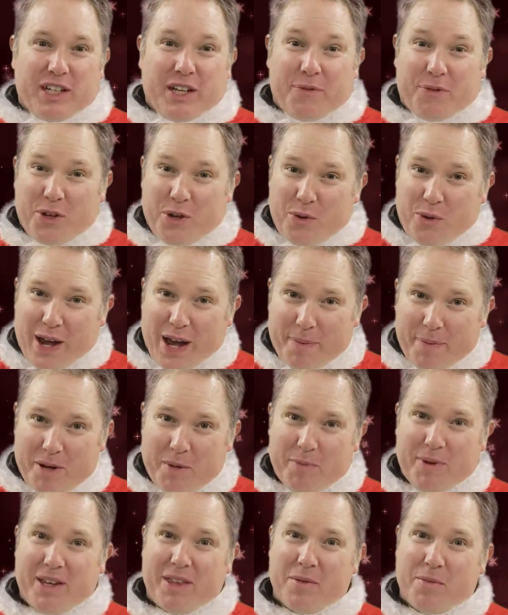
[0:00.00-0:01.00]
If you happen to
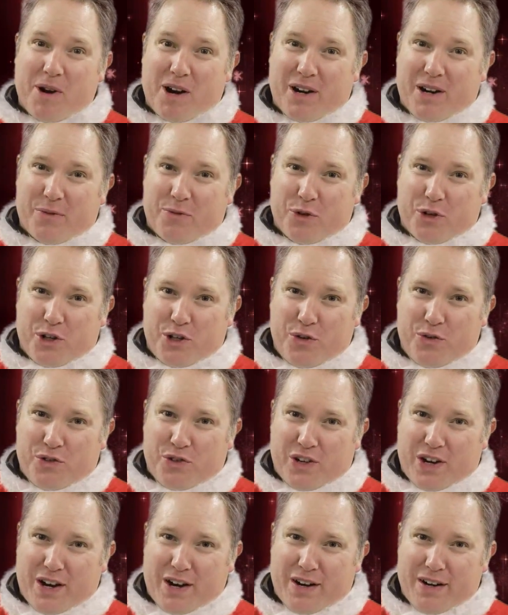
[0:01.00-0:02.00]
be in the market for a
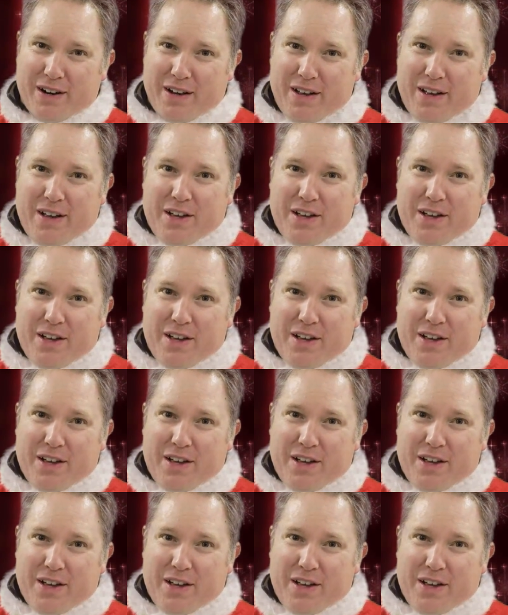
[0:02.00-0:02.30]
used car,